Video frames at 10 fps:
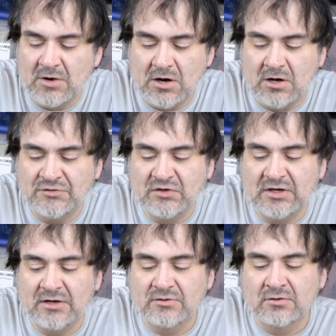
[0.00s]
All
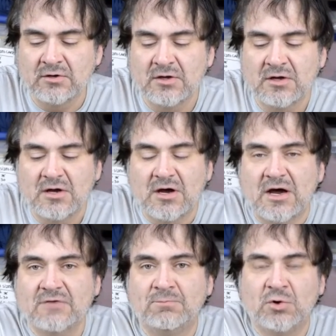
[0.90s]
together,
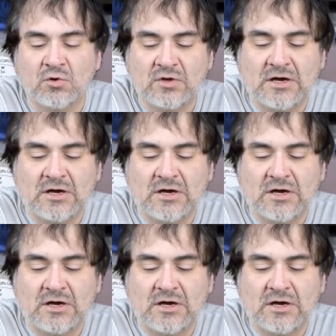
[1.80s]
I've pulled